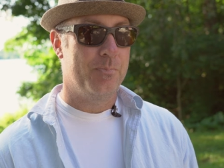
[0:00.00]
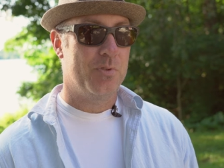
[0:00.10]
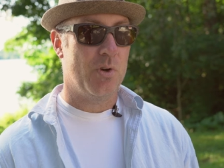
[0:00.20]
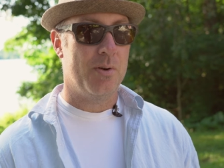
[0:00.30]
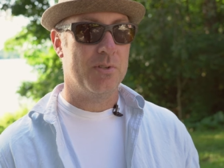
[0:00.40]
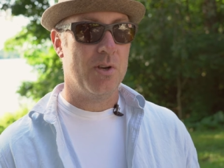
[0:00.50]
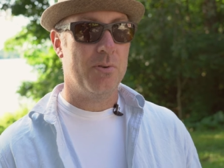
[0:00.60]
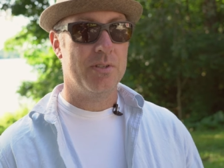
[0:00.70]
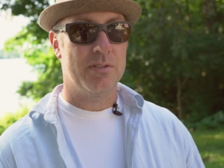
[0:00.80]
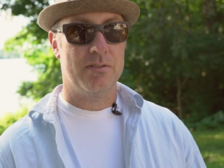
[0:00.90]
So I was
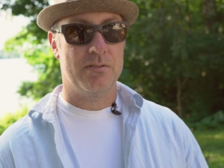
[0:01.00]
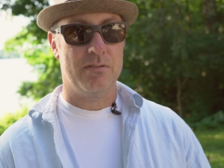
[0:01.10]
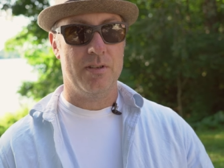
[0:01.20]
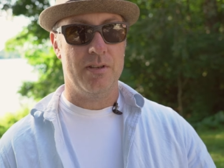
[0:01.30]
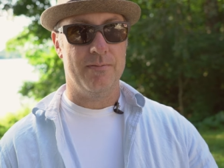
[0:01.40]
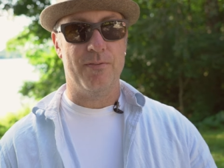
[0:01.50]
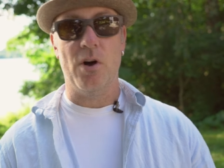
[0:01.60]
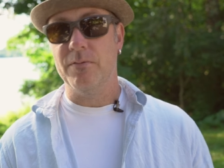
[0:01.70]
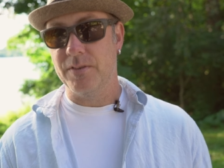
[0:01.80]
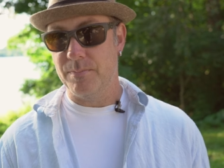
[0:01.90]
always
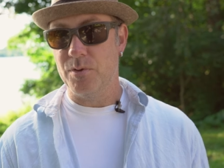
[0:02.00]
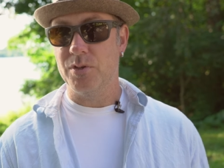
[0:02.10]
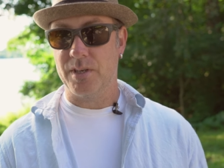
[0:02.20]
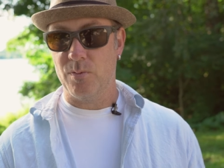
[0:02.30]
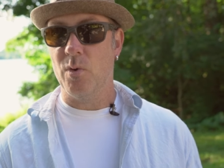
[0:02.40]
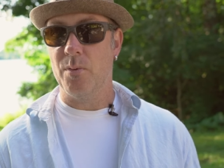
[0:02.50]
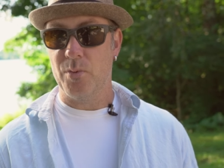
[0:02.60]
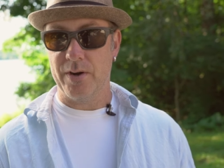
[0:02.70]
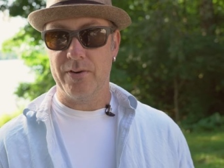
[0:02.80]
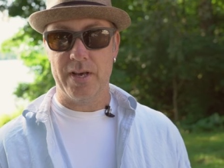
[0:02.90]
involved in music in one way or